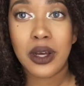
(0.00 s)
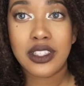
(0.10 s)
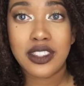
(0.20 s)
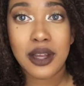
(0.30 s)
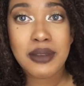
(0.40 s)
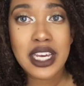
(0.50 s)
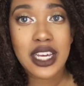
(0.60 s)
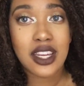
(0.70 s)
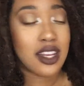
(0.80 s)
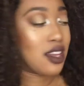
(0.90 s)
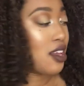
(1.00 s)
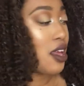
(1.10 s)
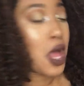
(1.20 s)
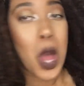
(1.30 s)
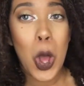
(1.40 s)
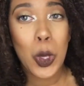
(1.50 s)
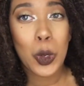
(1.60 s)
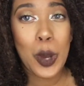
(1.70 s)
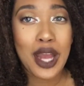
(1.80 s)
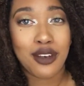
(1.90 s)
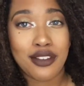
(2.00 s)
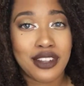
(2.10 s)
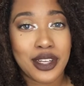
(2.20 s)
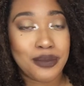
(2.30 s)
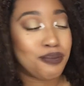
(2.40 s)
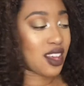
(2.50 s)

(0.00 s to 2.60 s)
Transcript: it's gonna be quite a reveal.